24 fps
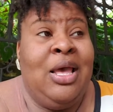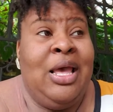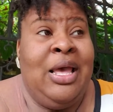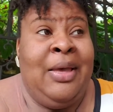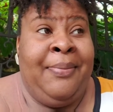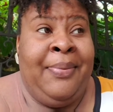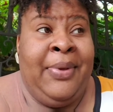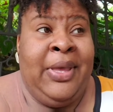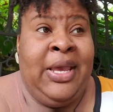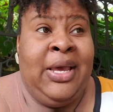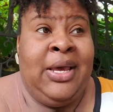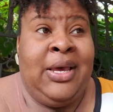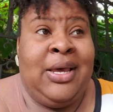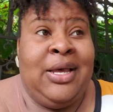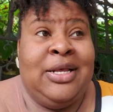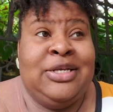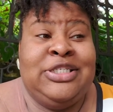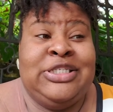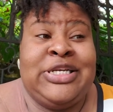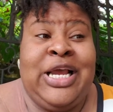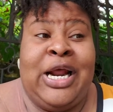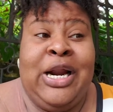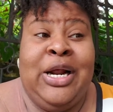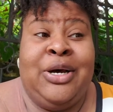Epic,
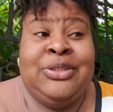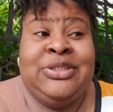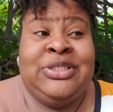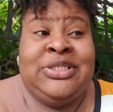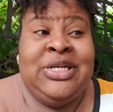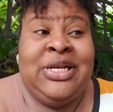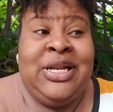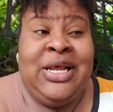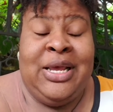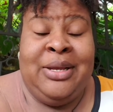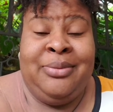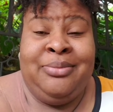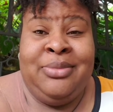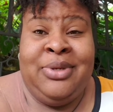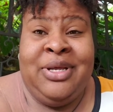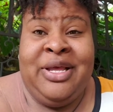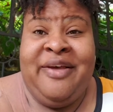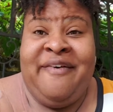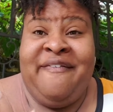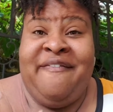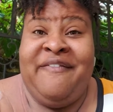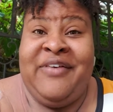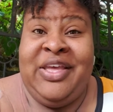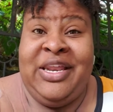shout out to them.
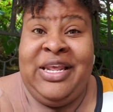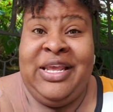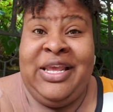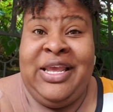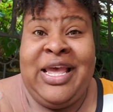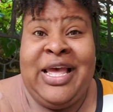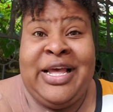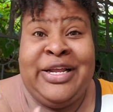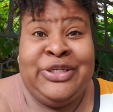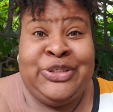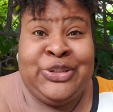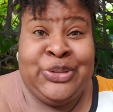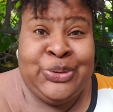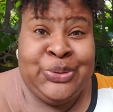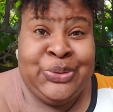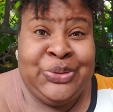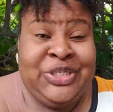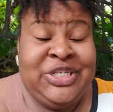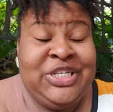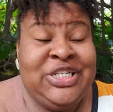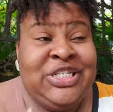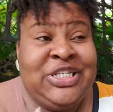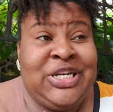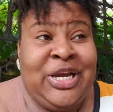Vinny and
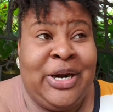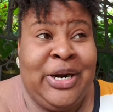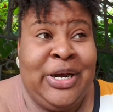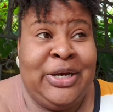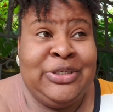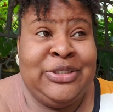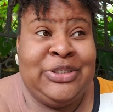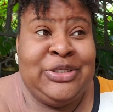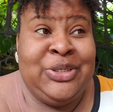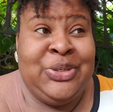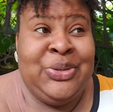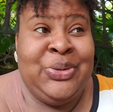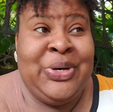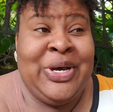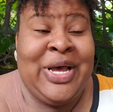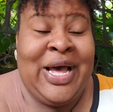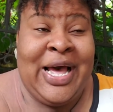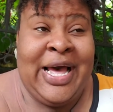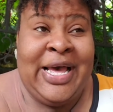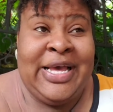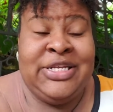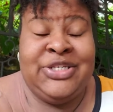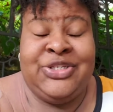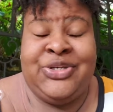Trudy, shout out to you
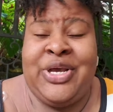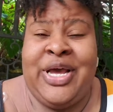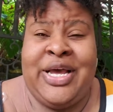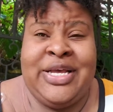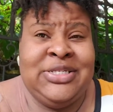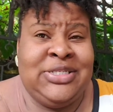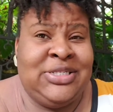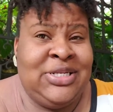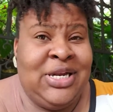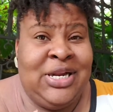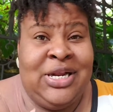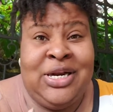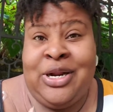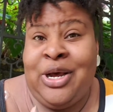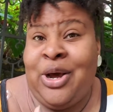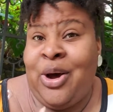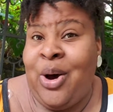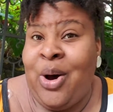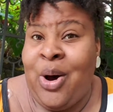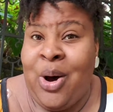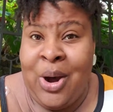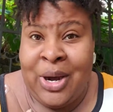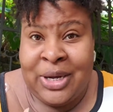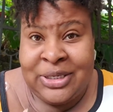guys. You guys did an
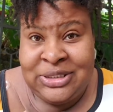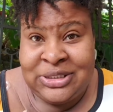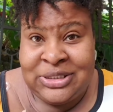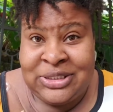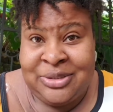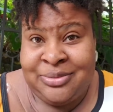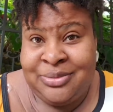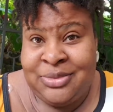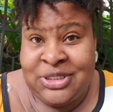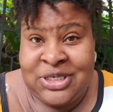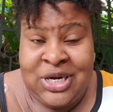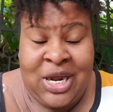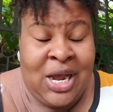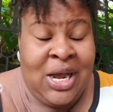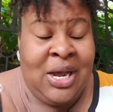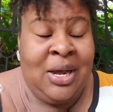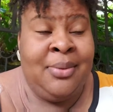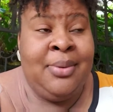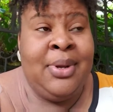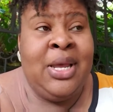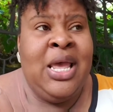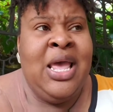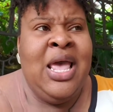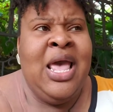awesome
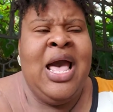job.